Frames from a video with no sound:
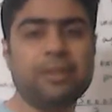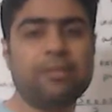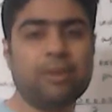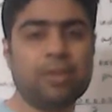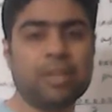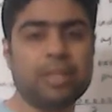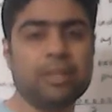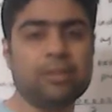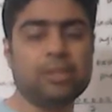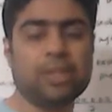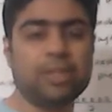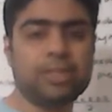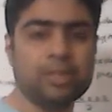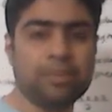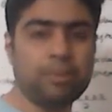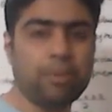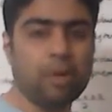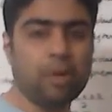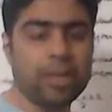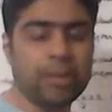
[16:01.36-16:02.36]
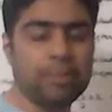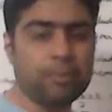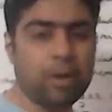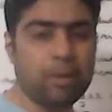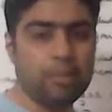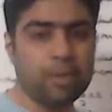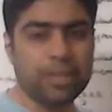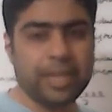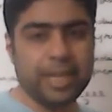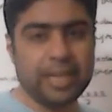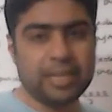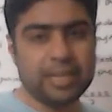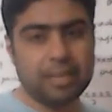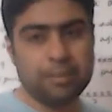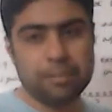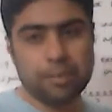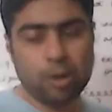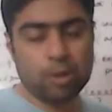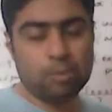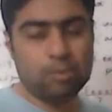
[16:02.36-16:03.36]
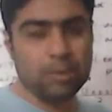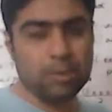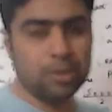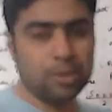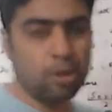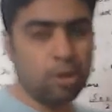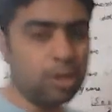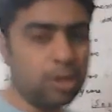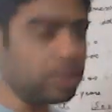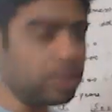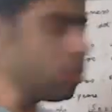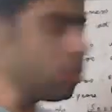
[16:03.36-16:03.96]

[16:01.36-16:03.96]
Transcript: wanted to touch upon abnormal gain and abnormal loss.